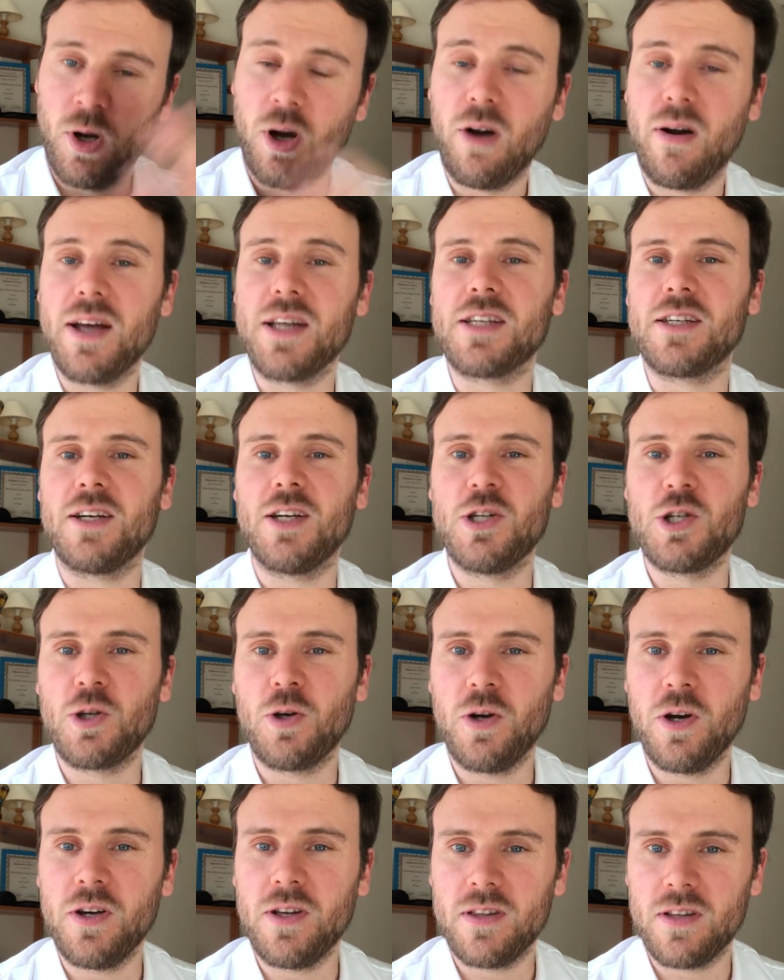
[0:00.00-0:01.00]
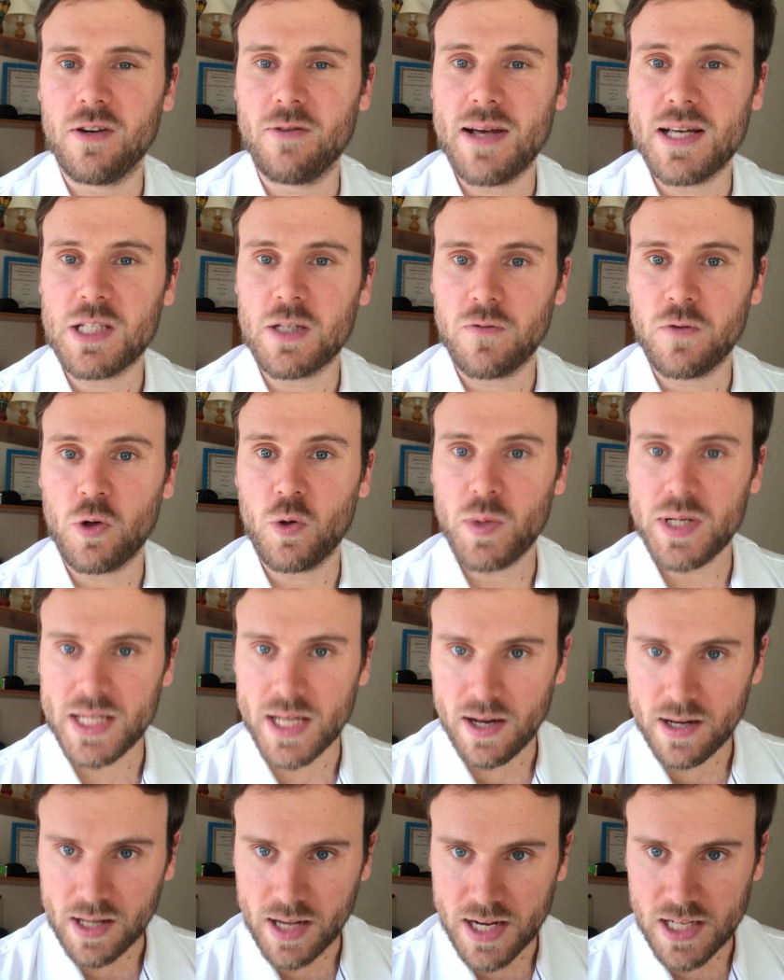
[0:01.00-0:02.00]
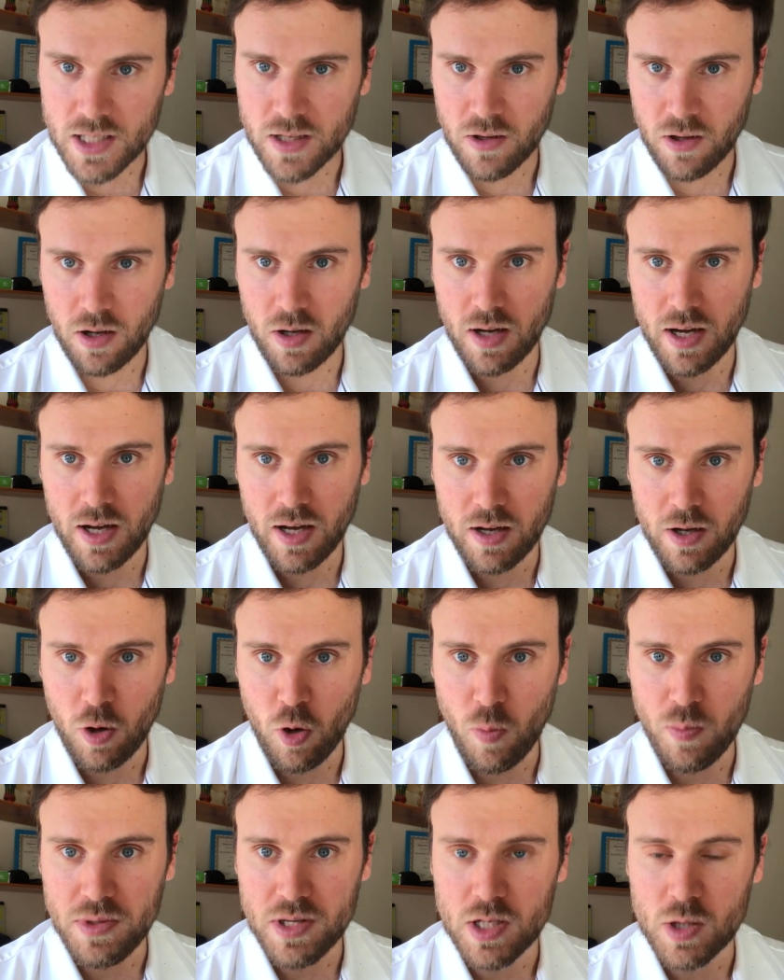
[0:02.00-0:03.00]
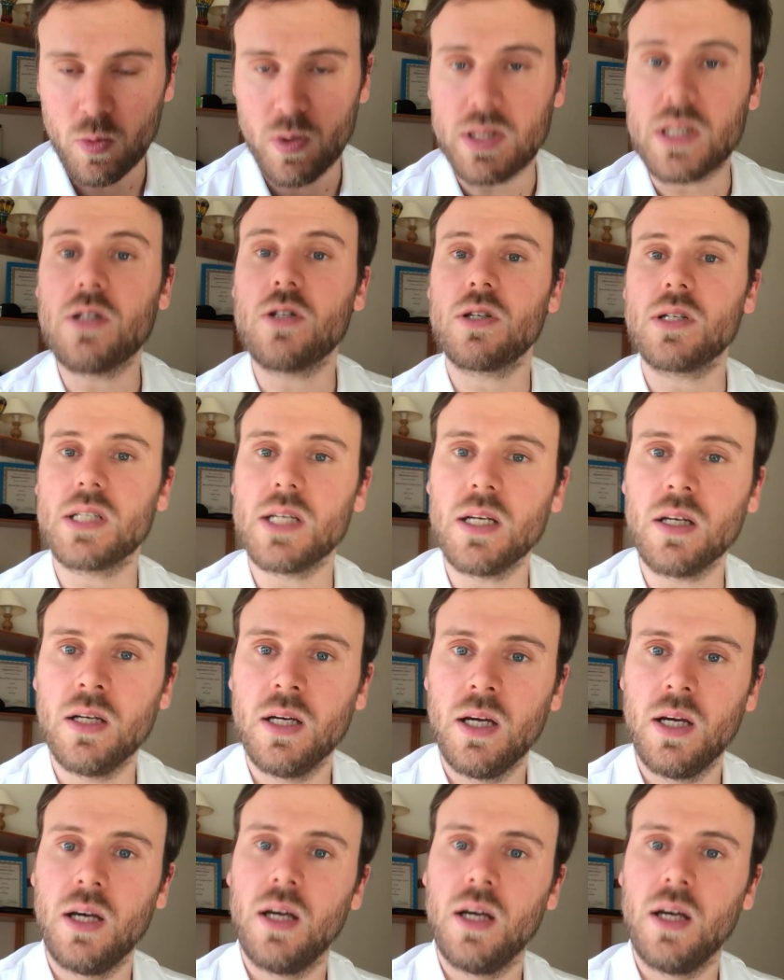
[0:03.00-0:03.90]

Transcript: All right, enjoy the rest of your weekend, guys. I thought I hope this was interesting